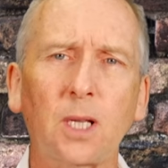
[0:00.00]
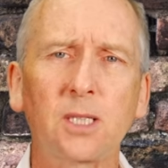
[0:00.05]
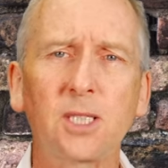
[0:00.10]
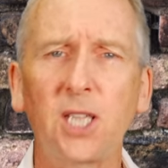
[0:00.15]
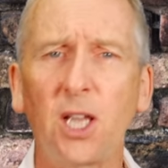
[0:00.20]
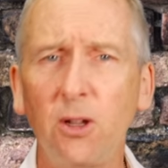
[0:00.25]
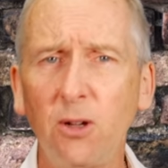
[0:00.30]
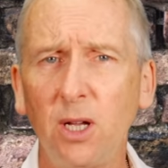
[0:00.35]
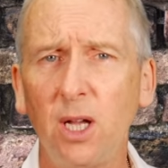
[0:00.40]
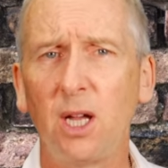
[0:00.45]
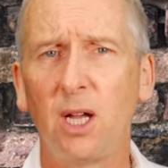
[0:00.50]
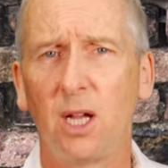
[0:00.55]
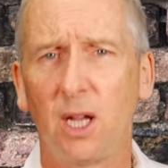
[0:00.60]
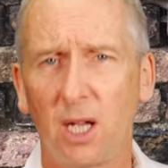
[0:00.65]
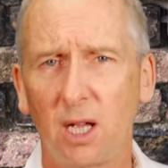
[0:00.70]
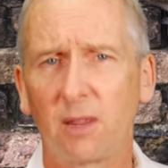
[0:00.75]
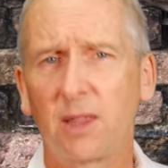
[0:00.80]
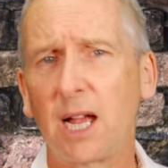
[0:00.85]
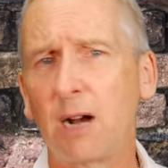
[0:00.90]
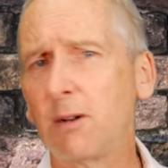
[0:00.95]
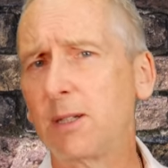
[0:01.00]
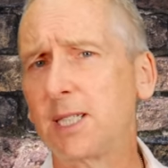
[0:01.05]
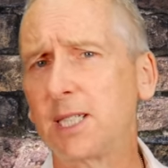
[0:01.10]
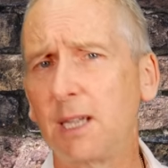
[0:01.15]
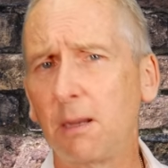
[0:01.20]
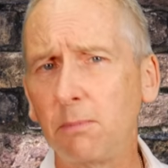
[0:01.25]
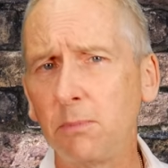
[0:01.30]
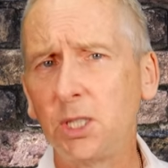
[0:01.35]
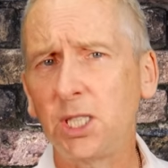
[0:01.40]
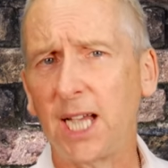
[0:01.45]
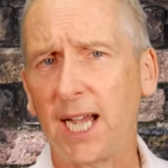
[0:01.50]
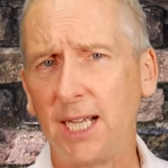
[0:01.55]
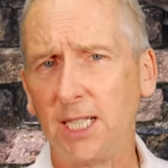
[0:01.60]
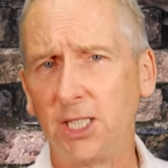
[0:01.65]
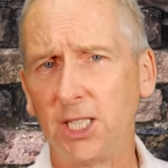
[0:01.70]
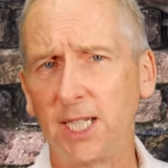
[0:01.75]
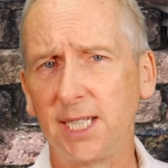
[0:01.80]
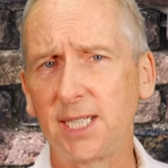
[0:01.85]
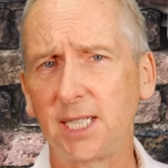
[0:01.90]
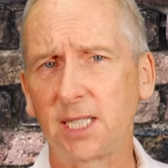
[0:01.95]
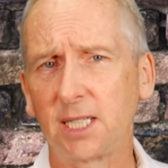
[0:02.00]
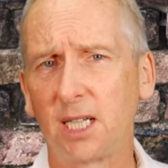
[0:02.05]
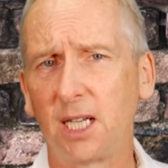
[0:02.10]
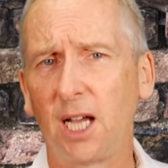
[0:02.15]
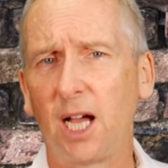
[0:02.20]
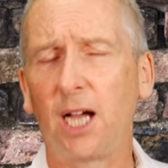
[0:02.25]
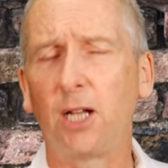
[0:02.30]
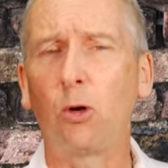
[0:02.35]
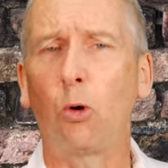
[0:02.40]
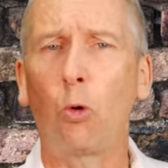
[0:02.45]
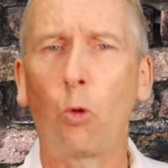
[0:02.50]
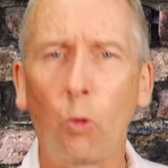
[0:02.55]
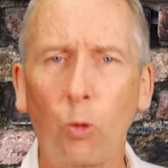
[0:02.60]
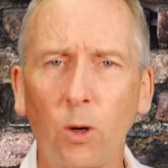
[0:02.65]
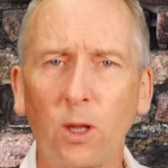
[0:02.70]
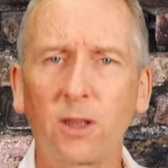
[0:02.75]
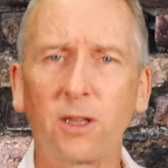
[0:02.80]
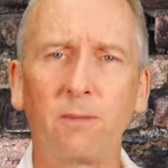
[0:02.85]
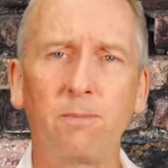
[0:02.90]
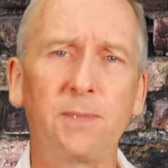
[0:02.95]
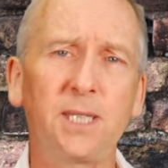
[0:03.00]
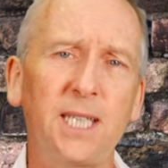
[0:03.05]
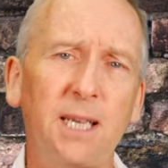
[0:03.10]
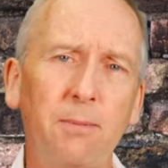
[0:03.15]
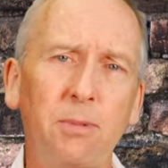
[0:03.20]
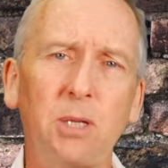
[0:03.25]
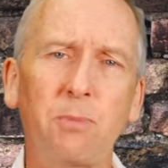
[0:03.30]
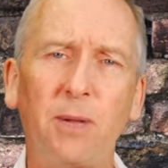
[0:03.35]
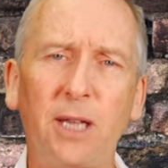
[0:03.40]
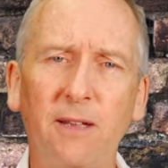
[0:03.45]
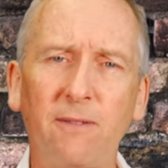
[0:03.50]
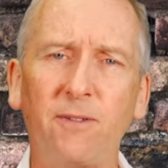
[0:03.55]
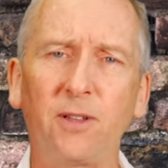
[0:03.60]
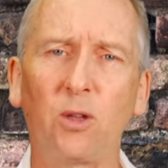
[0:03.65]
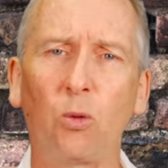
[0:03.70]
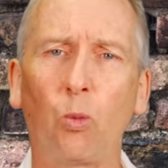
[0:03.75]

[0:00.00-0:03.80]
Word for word: So there are some changes, and all of them seem to be for the